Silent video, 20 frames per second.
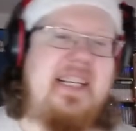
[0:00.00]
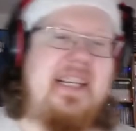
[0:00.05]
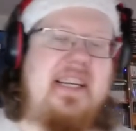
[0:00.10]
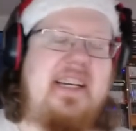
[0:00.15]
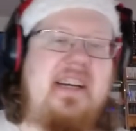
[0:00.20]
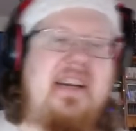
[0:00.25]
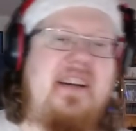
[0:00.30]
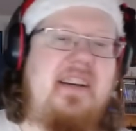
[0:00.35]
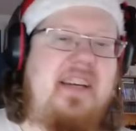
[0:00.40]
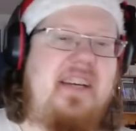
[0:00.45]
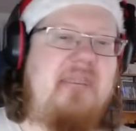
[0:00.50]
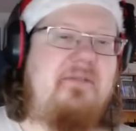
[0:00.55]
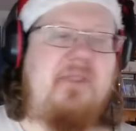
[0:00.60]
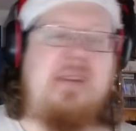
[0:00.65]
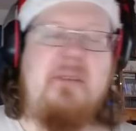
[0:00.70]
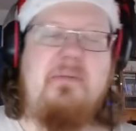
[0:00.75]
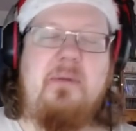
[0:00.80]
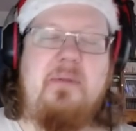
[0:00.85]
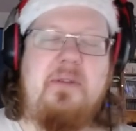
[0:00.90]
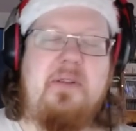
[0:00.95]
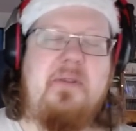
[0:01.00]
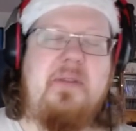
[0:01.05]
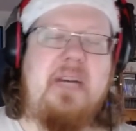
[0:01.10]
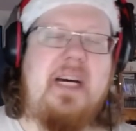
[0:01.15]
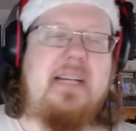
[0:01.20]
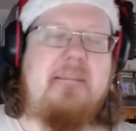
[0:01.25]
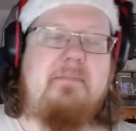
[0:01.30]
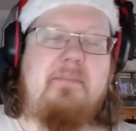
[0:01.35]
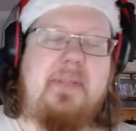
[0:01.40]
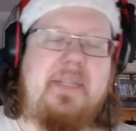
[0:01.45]
uh, if I would do
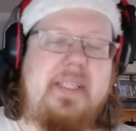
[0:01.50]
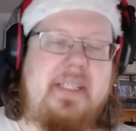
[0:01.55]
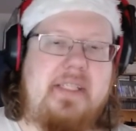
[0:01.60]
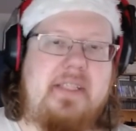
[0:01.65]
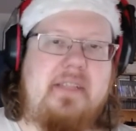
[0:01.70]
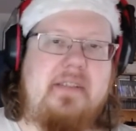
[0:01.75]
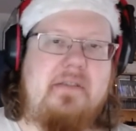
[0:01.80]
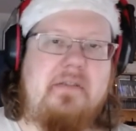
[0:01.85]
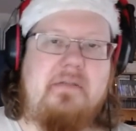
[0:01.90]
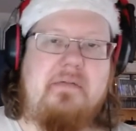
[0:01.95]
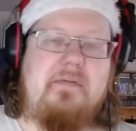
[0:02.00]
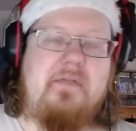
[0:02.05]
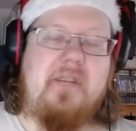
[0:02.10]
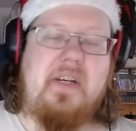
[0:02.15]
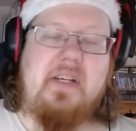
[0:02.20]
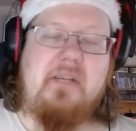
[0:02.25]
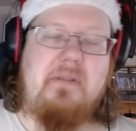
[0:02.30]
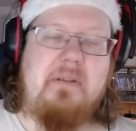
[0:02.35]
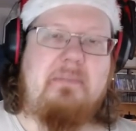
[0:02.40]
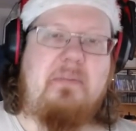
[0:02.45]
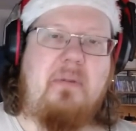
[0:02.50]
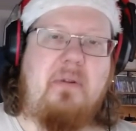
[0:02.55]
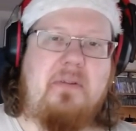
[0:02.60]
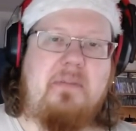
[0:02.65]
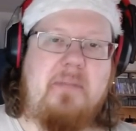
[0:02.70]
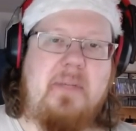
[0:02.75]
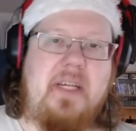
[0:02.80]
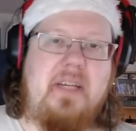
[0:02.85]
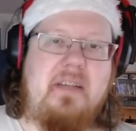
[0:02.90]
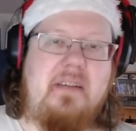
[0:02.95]
that, please fucking
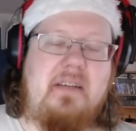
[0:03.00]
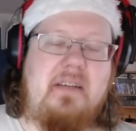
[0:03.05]
report me.